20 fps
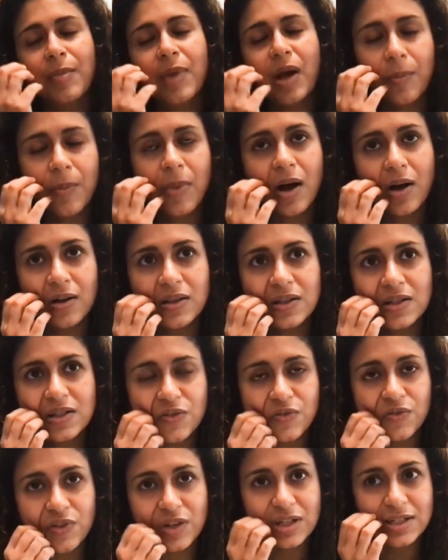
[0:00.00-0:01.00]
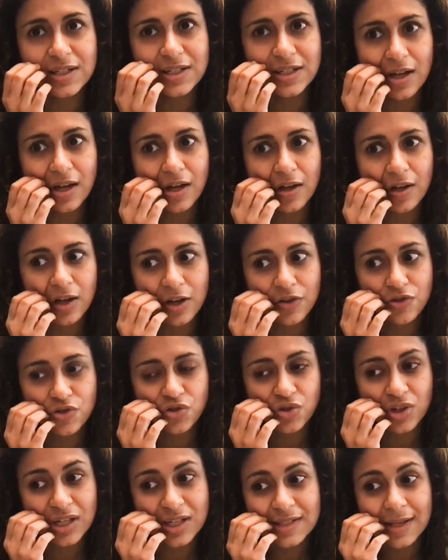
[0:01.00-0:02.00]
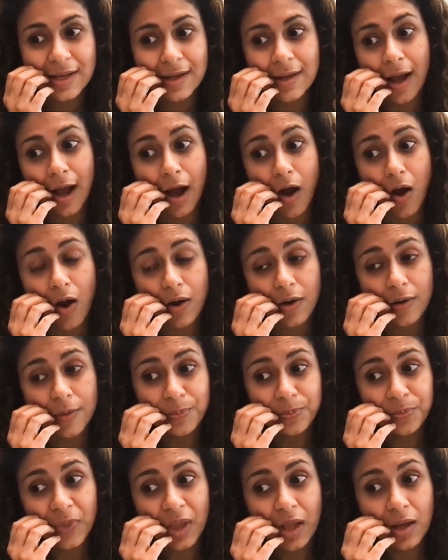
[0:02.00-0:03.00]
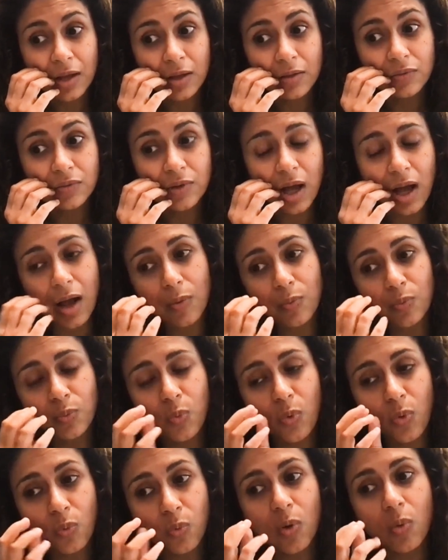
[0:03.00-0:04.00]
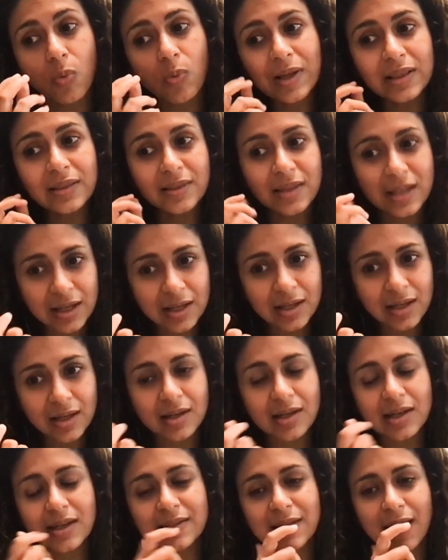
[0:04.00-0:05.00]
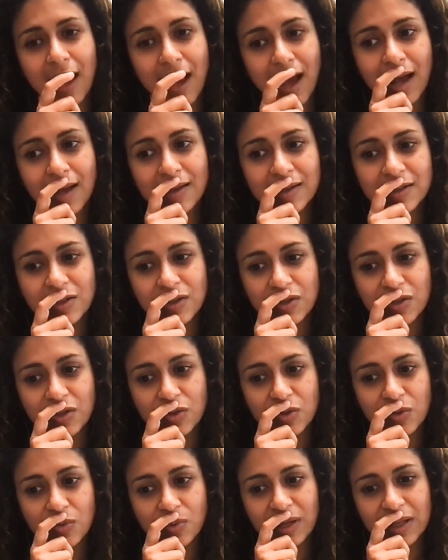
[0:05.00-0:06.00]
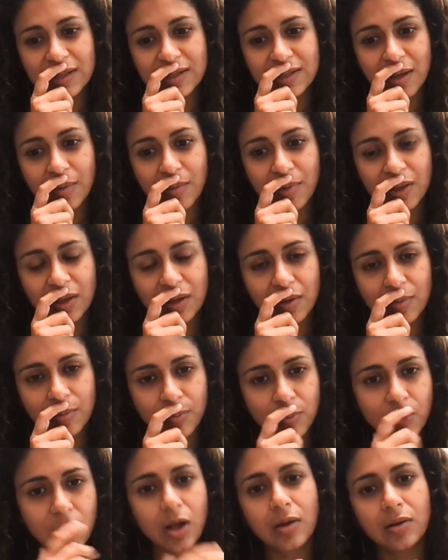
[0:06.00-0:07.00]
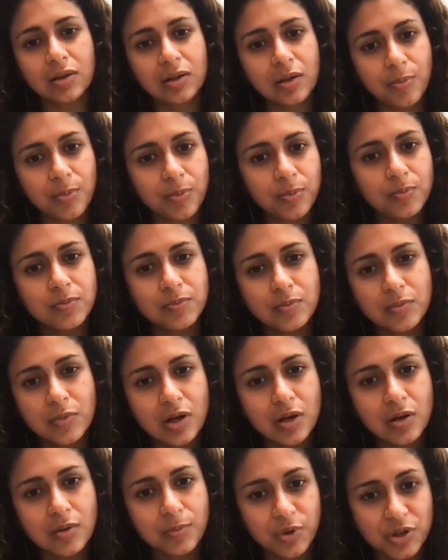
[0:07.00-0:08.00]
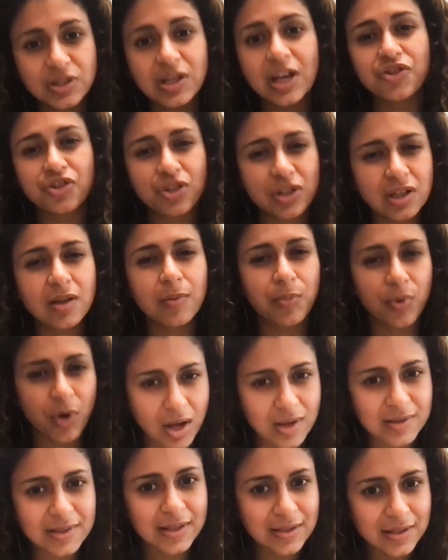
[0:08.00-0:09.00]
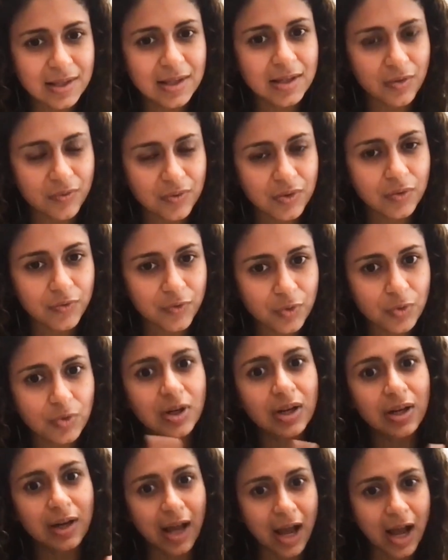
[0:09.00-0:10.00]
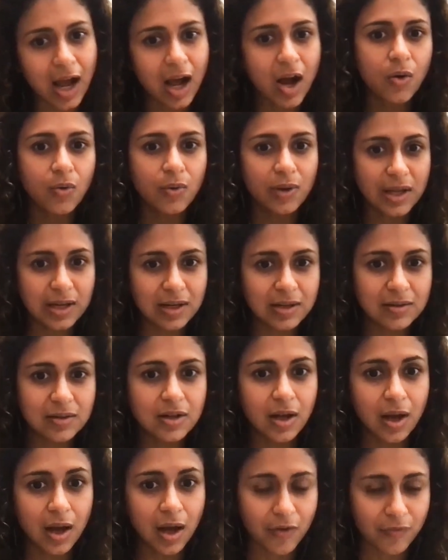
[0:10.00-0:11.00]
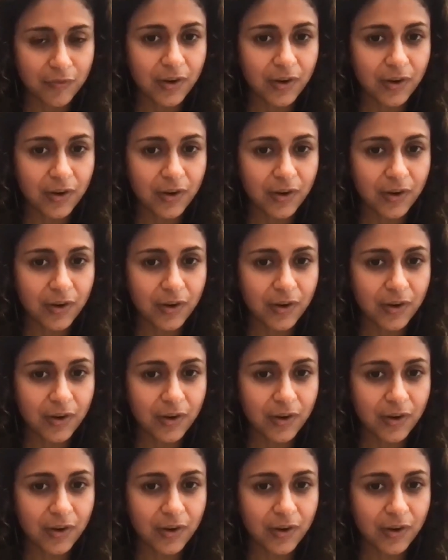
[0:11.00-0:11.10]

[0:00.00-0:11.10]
among the different countries. What we think it has to do with some of the potentially the processing of the food and how it